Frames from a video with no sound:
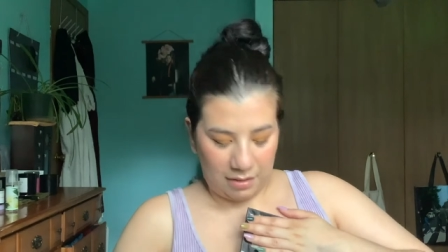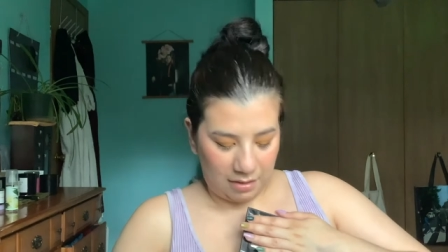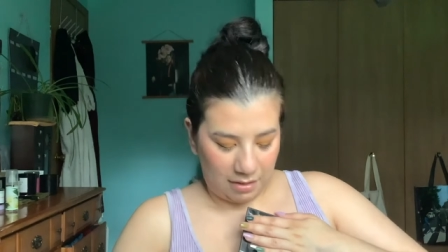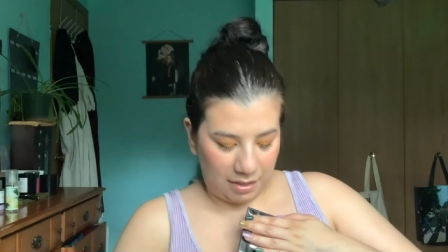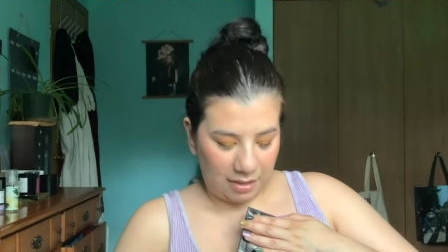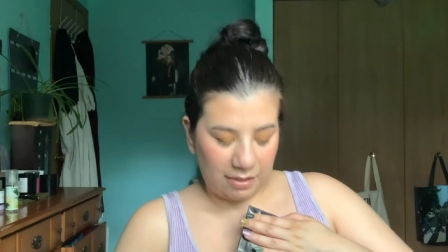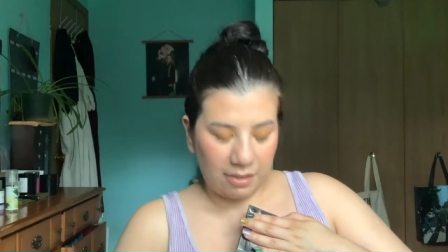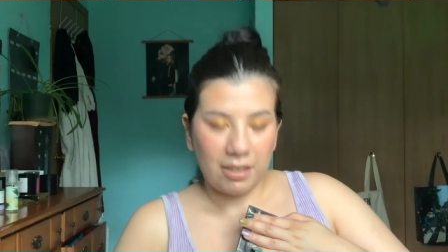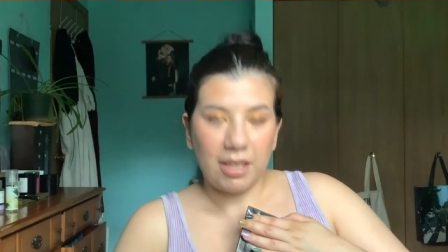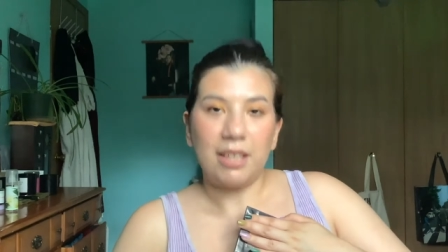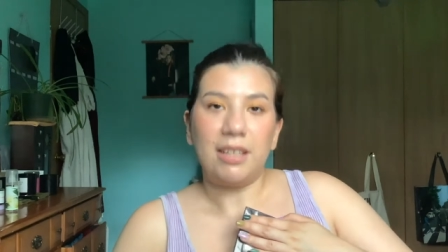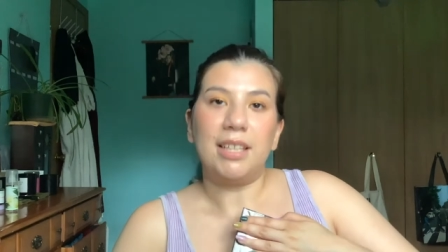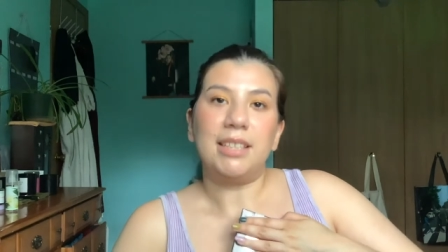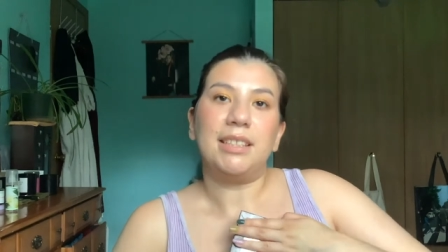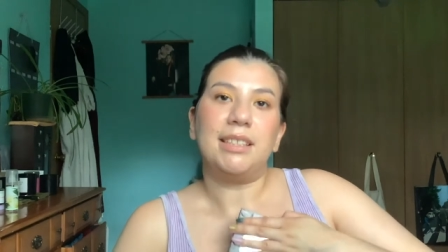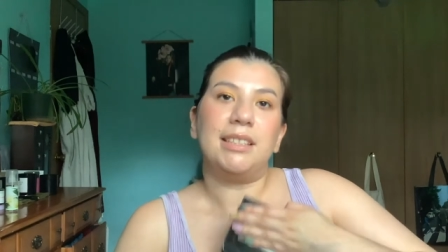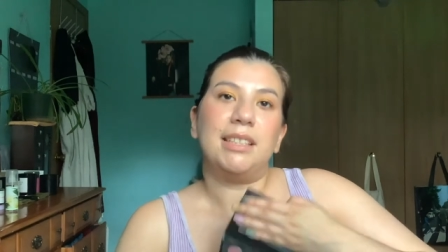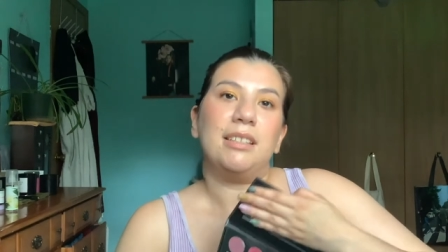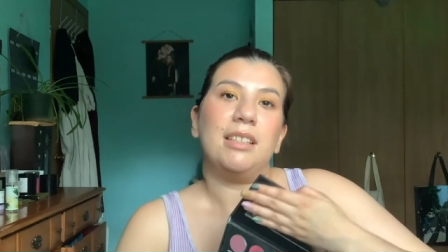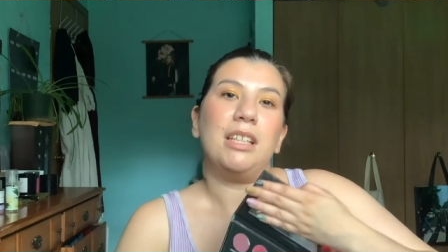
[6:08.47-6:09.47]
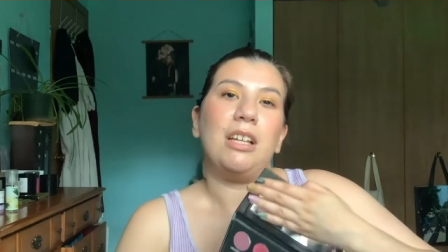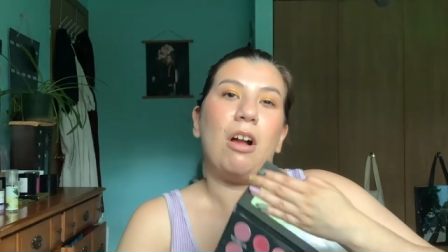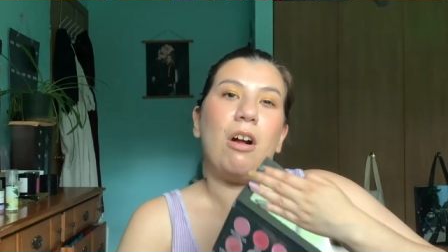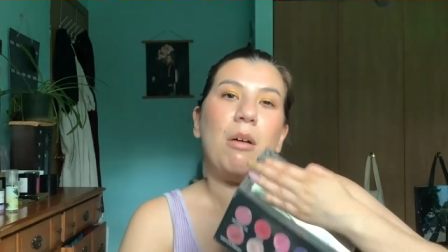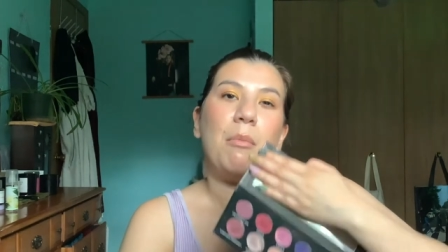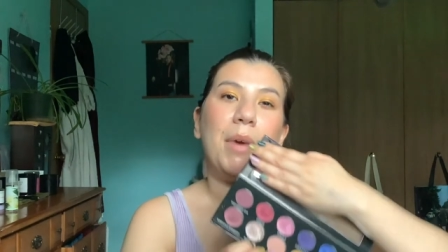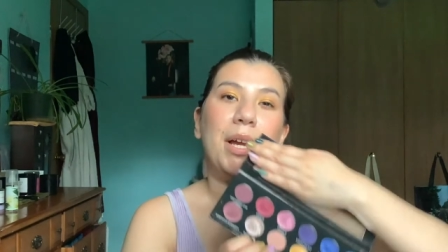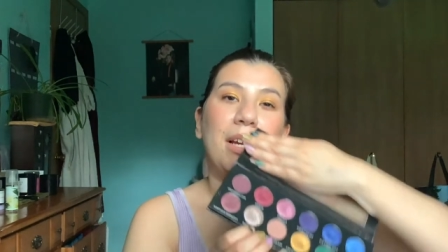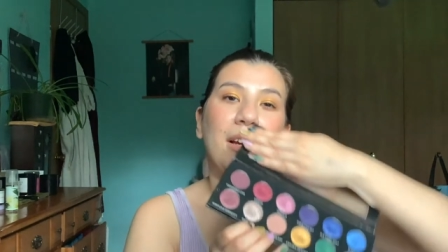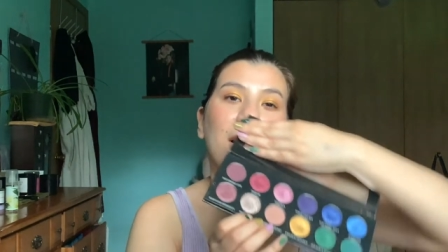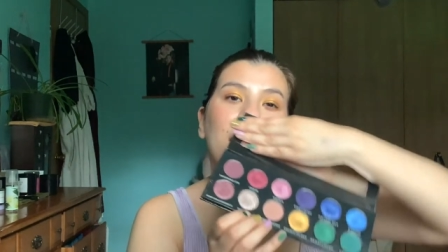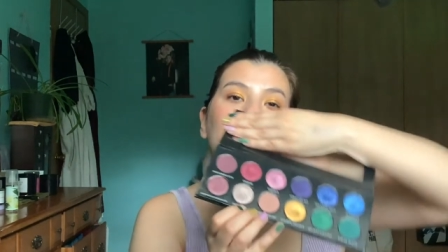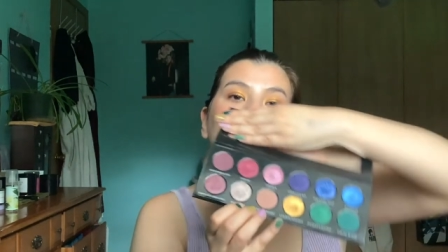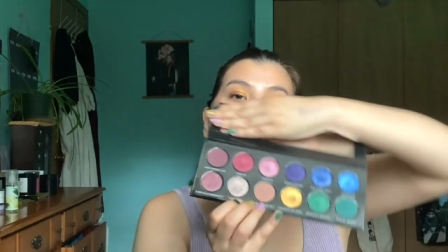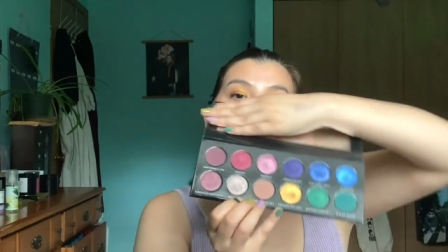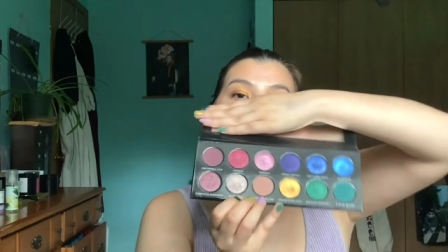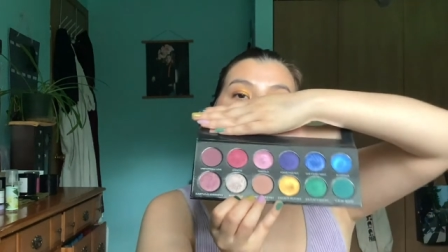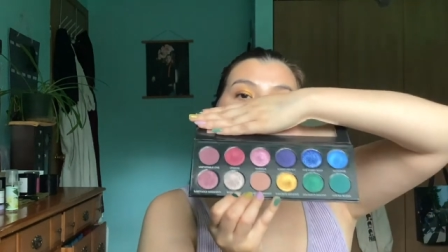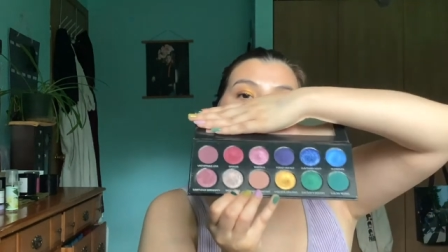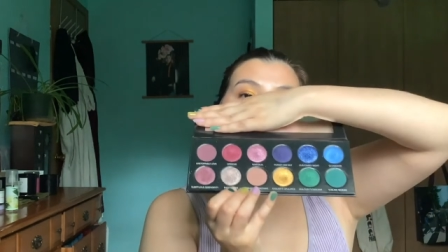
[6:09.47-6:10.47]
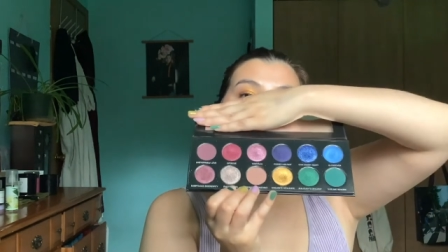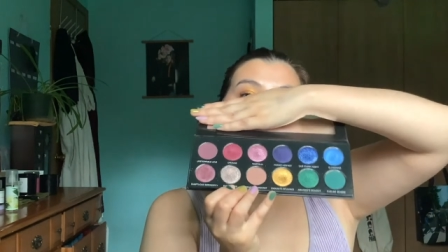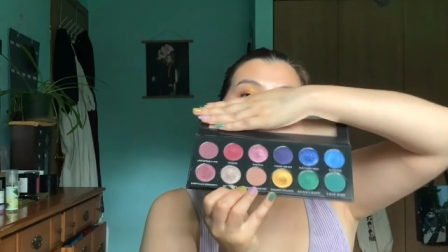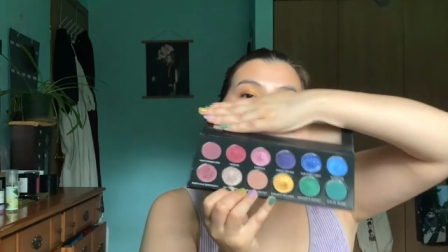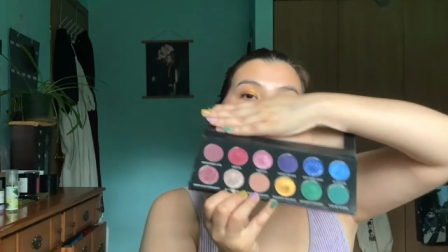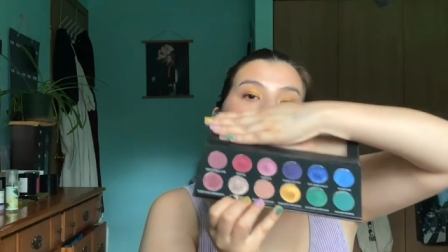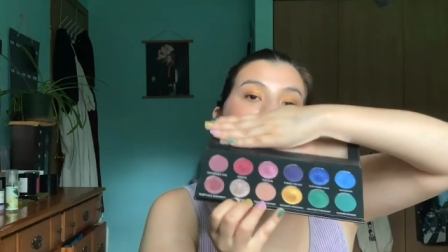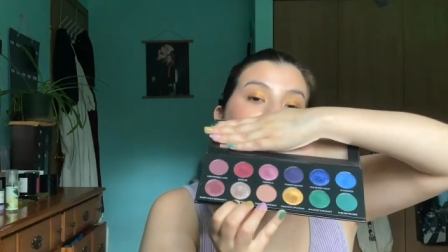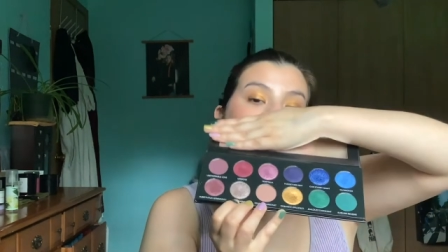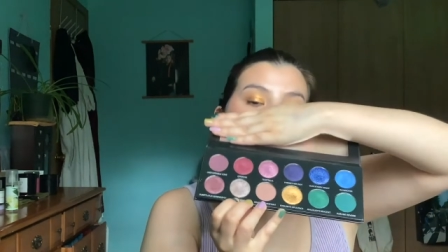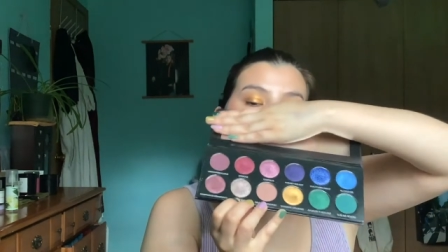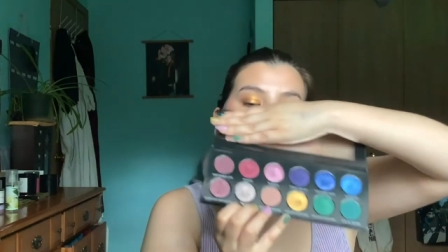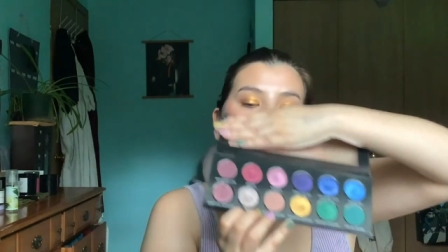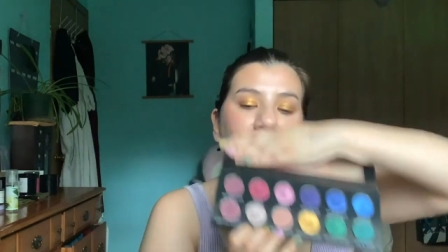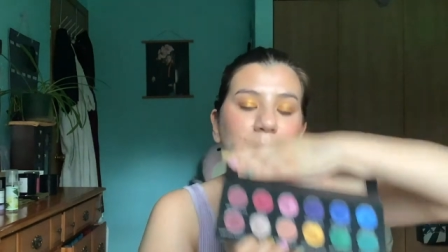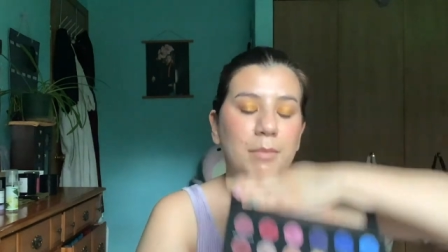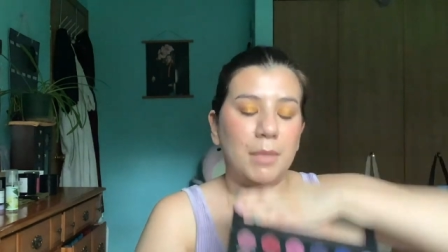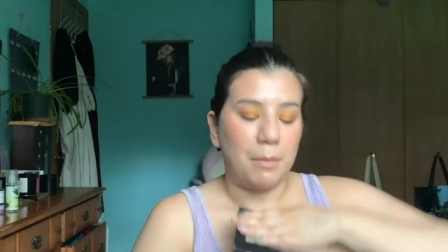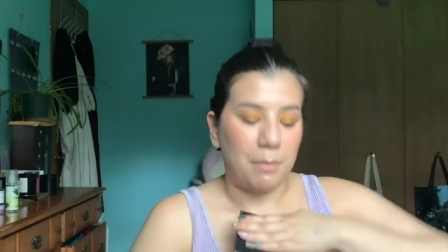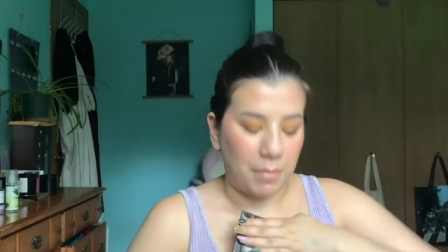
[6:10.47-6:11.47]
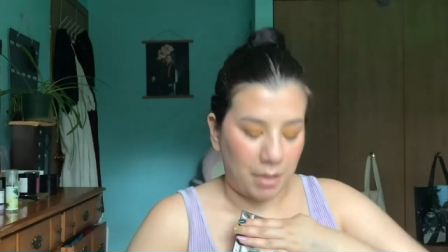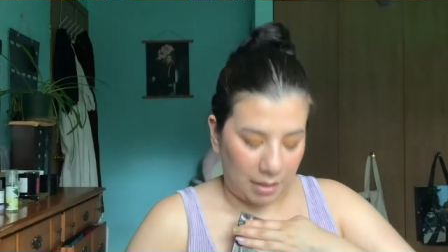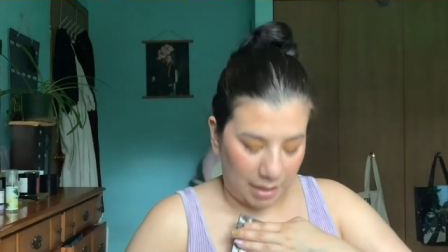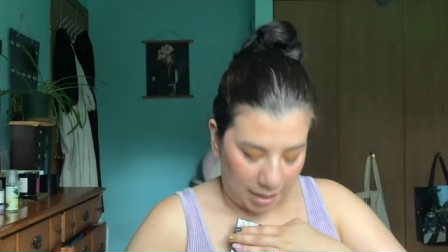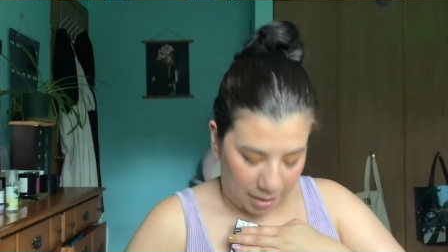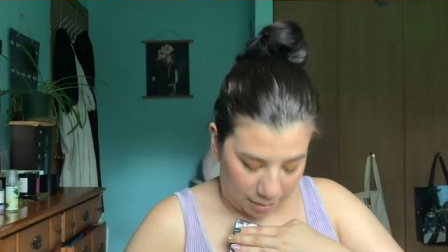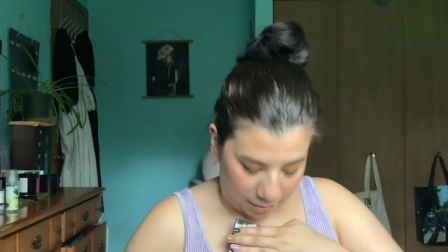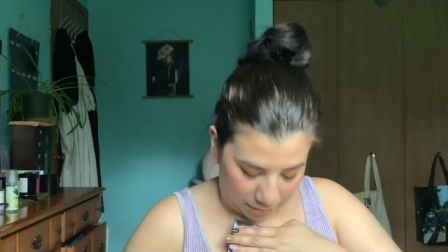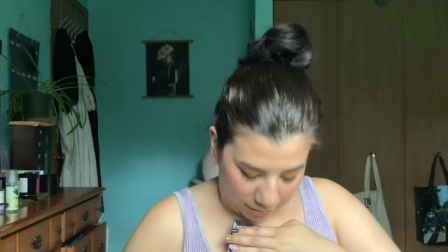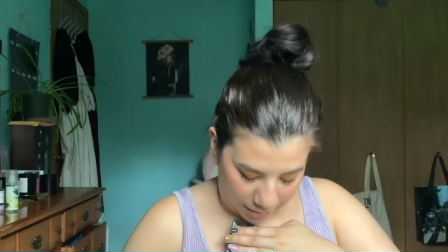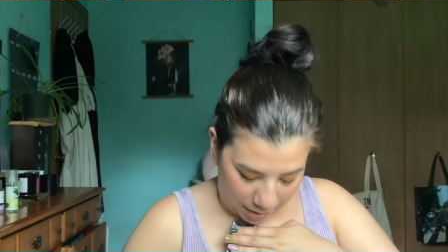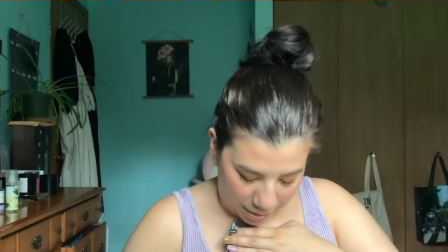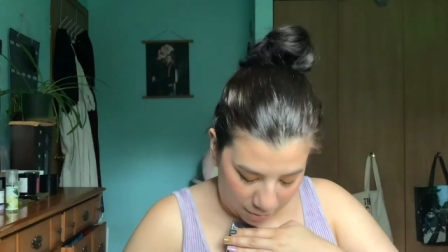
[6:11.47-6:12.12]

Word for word: these are not necessarily all my color. Like I love them, I like them, but like I